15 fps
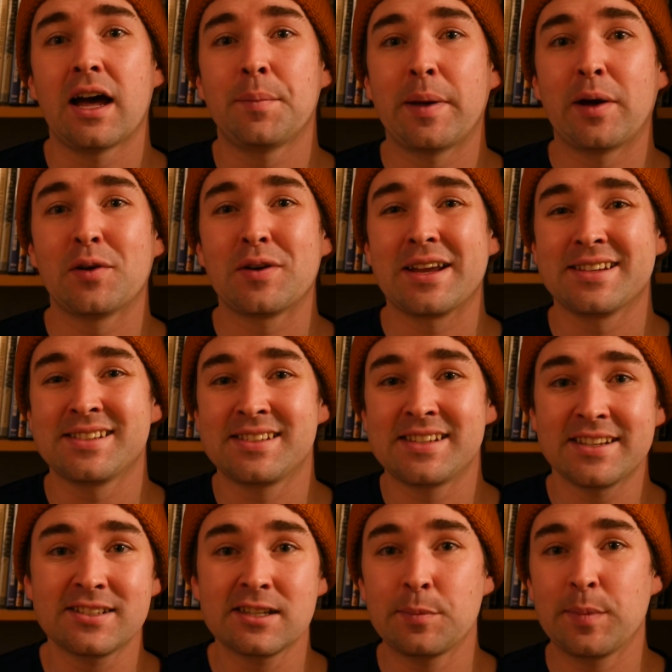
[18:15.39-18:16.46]
about a
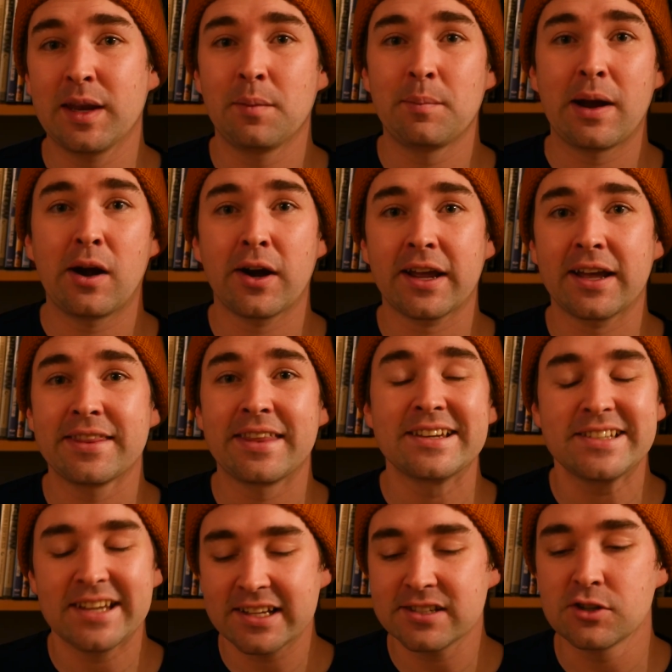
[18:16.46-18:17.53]
system in America
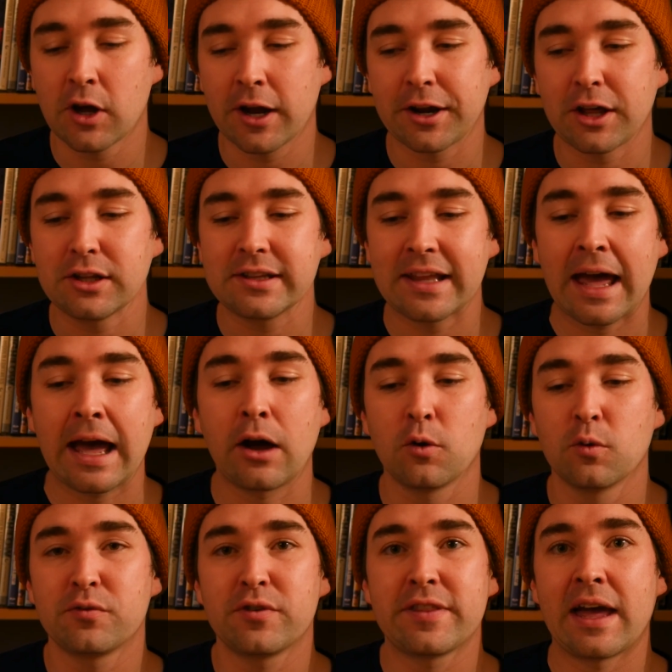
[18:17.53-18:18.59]
that does not
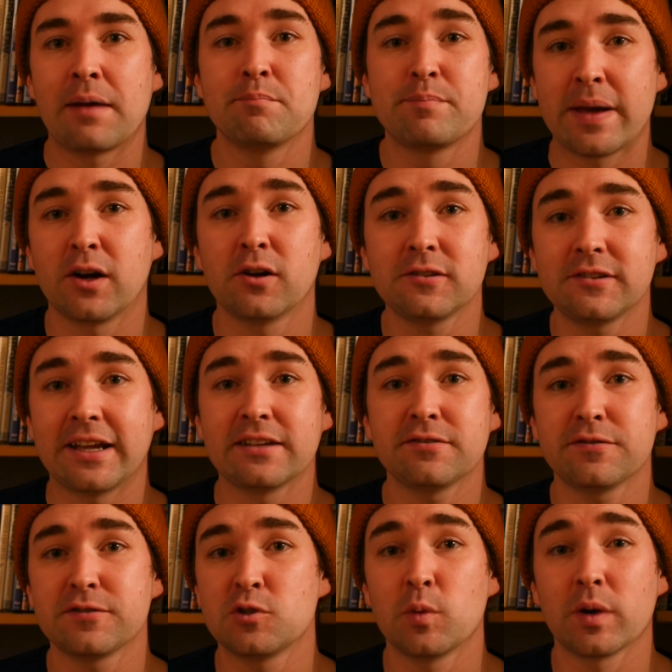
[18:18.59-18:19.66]
allow for that better
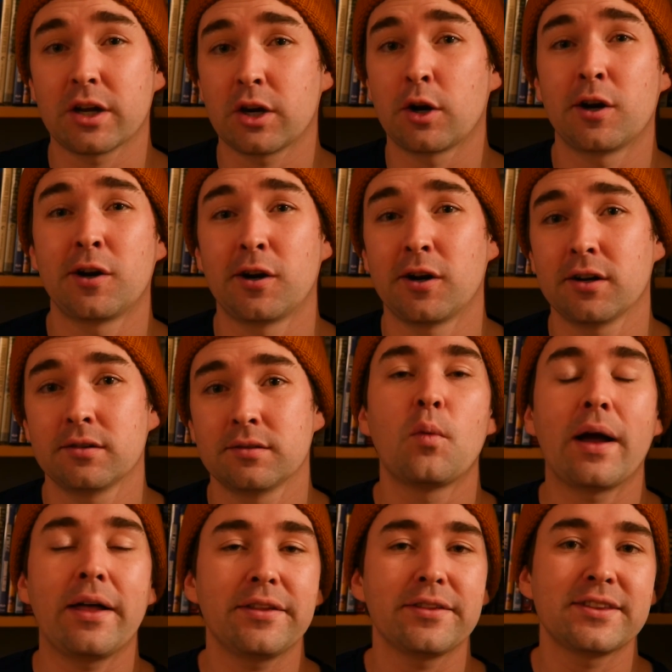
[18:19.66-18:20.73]
life to occur.
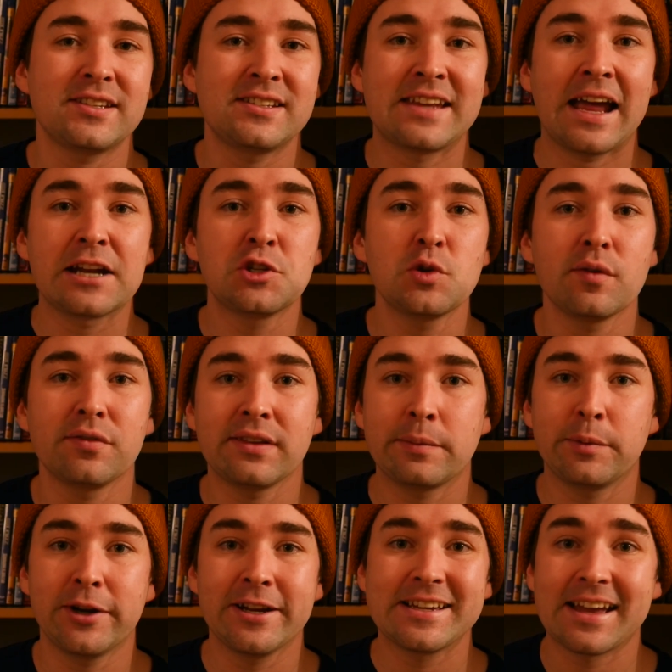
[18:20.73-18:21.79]
While the Statue of
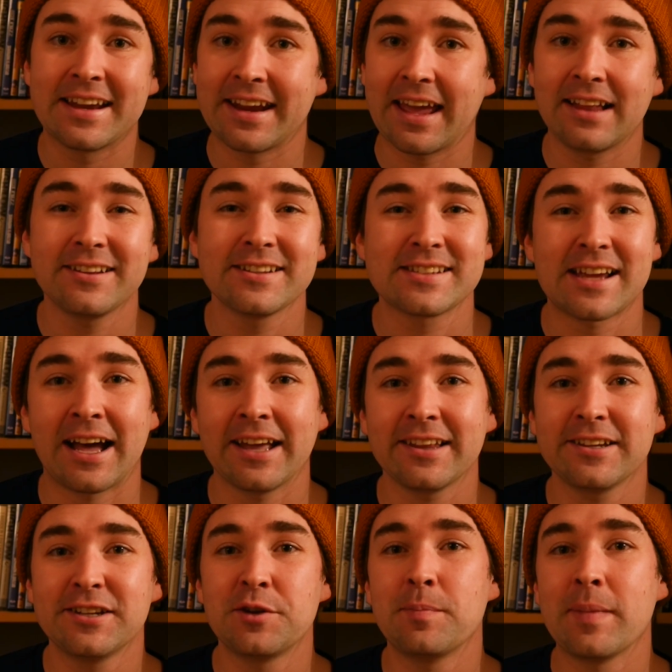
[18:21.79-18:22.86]
Liberty and Ellis
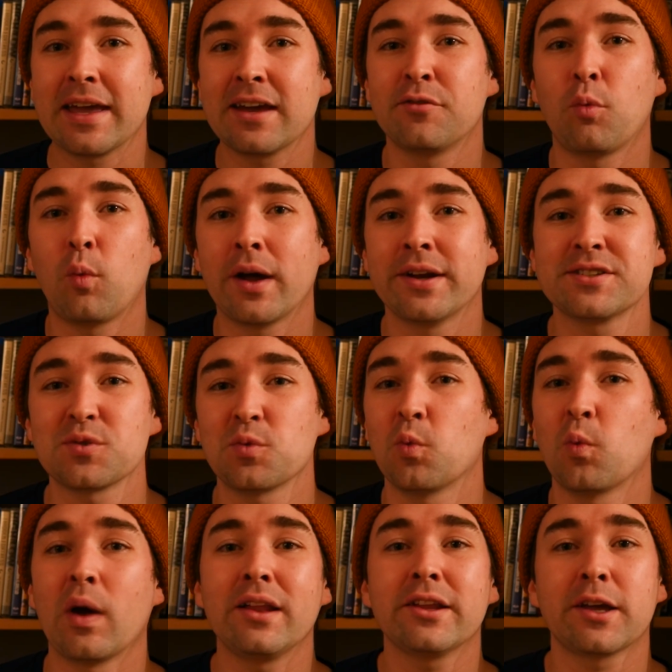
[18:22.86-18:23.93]
Island may have once
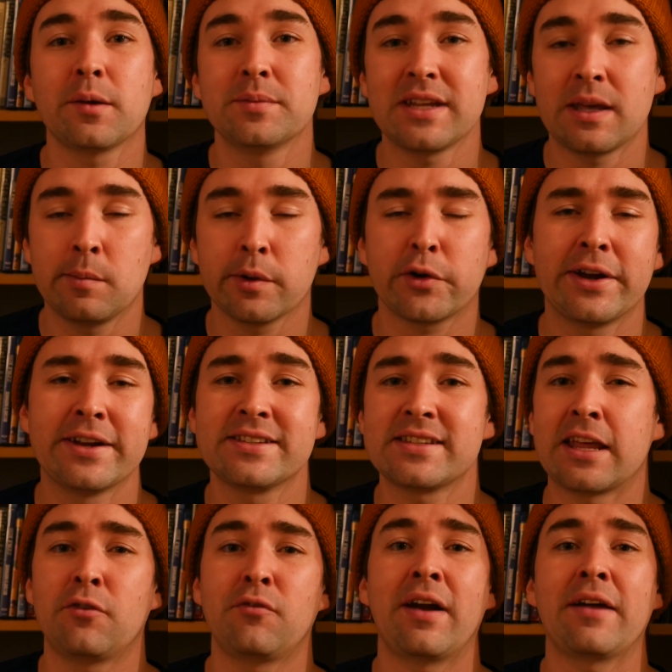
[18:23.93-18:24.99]
welcomed immigrants
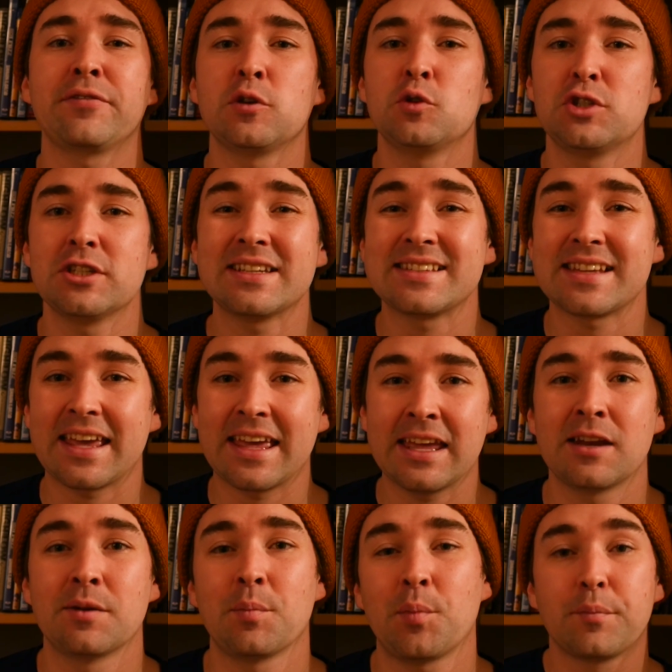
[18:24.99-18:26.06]
and refugees
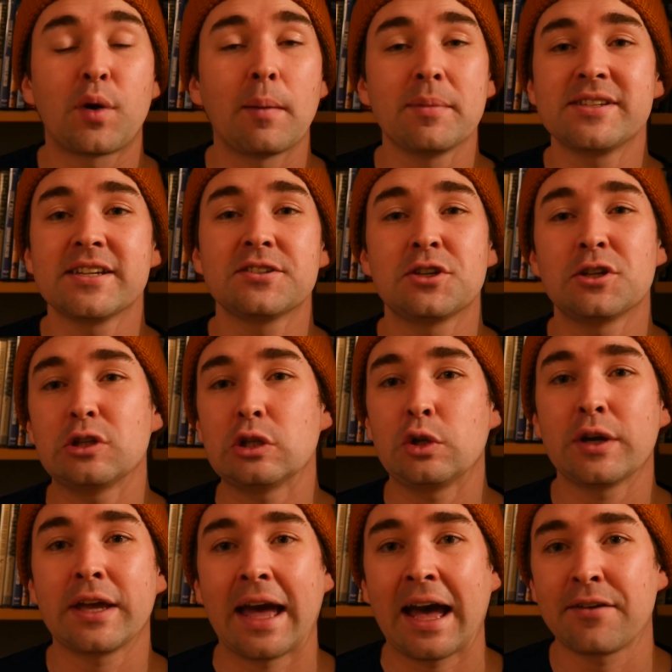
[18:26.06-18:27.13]
in, promising to
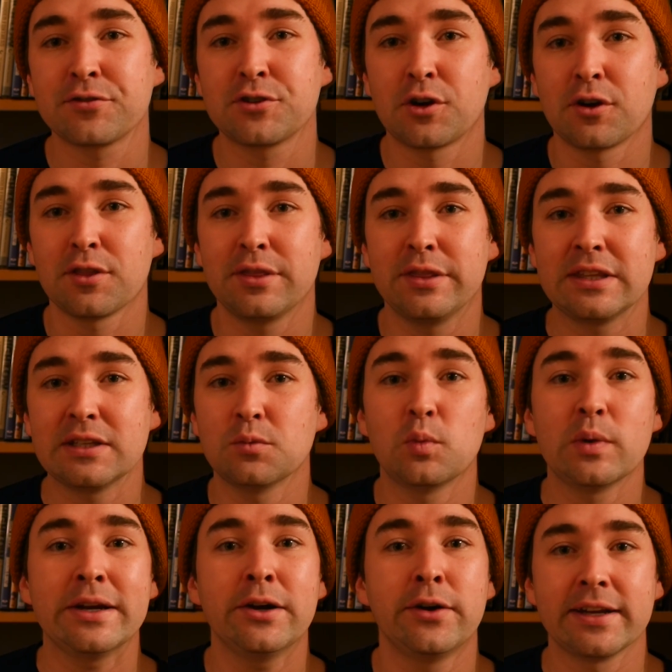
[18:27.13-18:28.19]
look after the
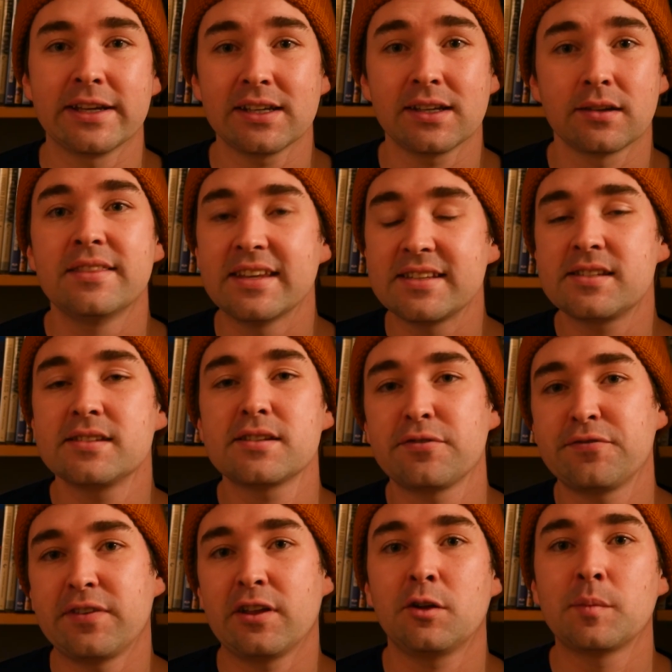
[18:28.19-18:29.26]
weary, this is a
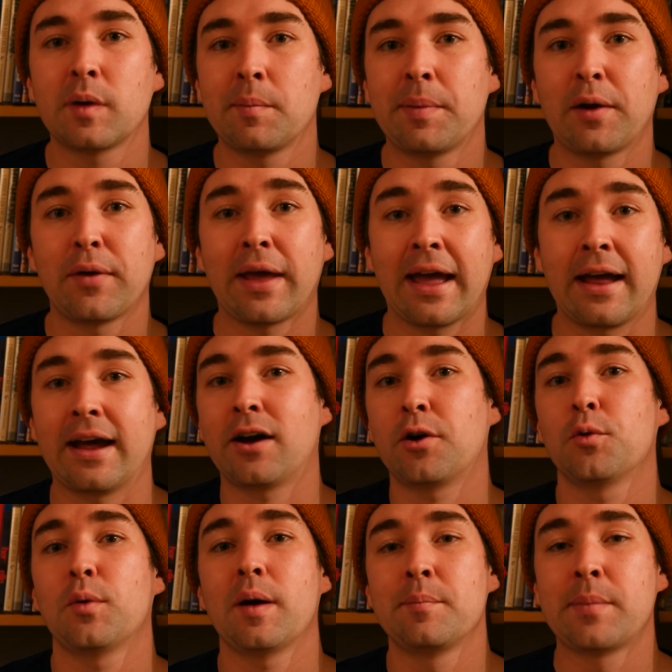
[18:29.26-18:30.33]
film about
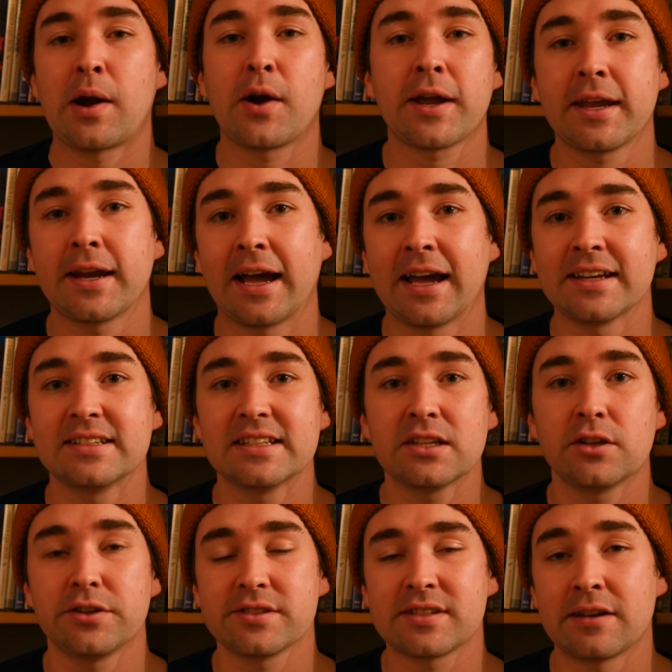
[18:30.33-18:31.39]
how American
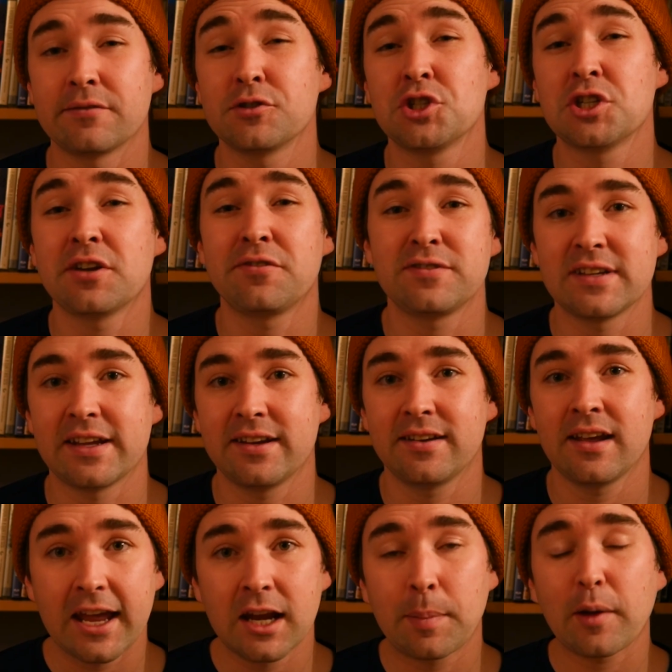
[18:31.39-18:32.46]
ideals have shifted,
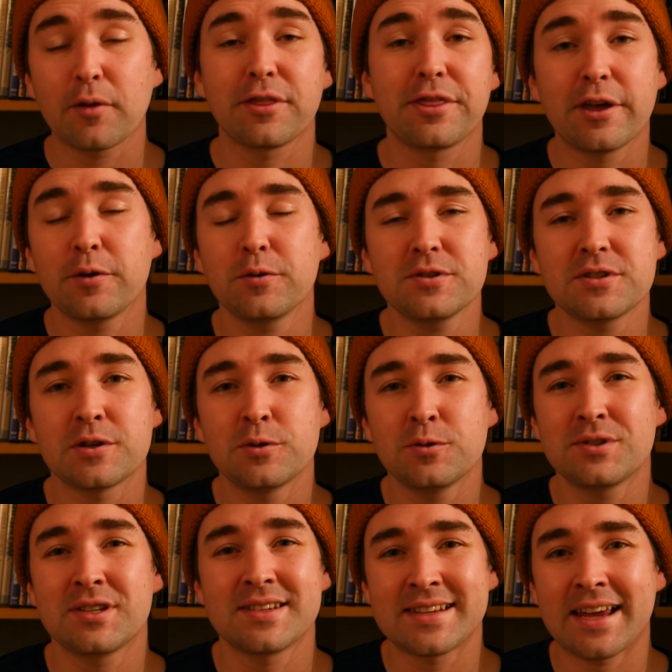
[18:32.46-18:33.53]
and about those who
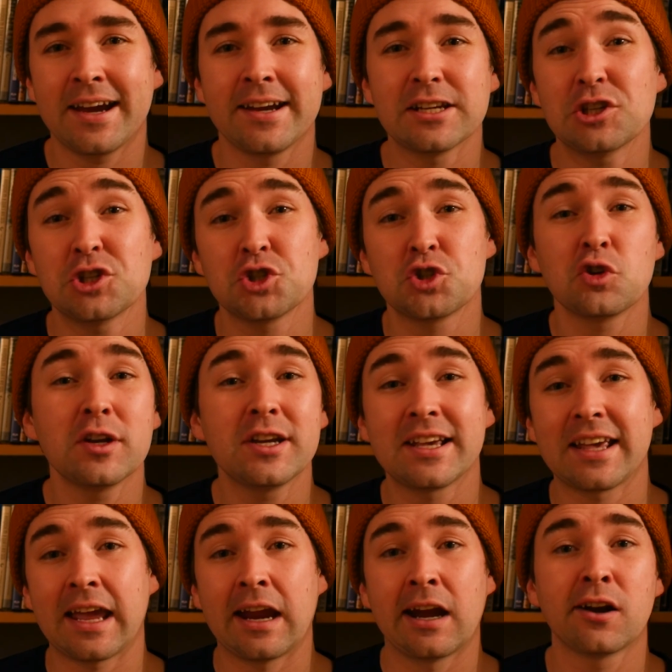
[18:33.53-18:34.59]
society should
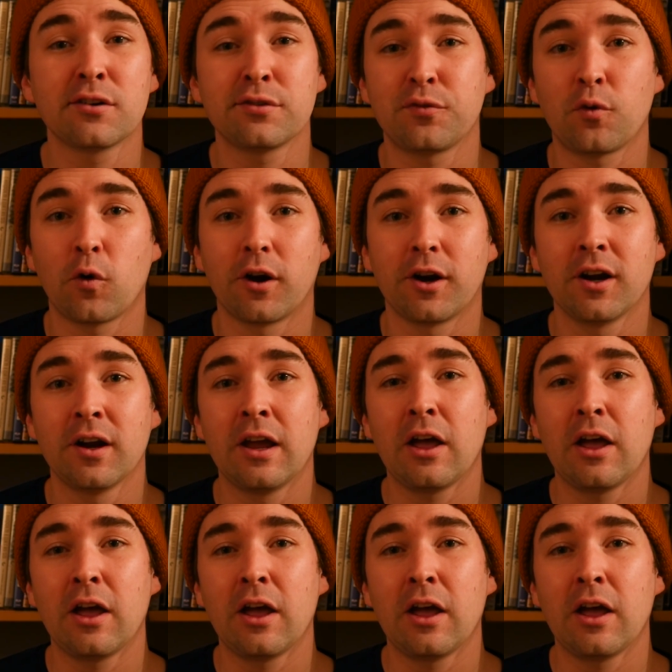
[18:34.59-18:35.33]
care for